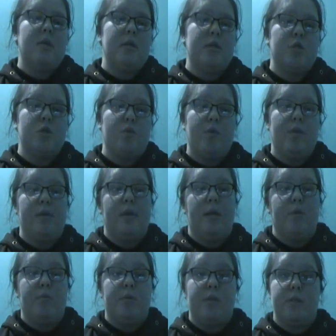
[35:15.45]
the
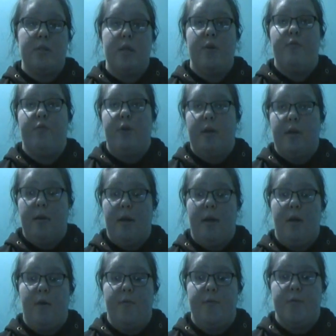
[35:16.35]
storyline with the
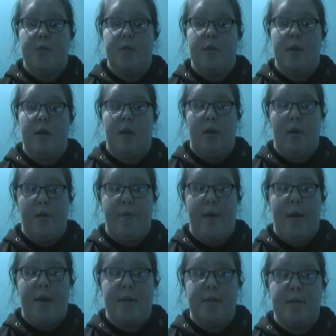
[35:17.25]
Sunfire Elves and
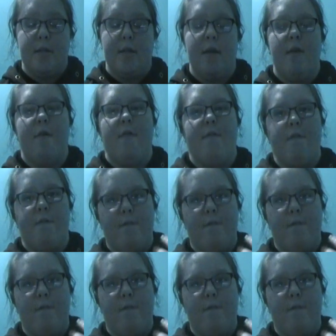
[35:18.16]
all that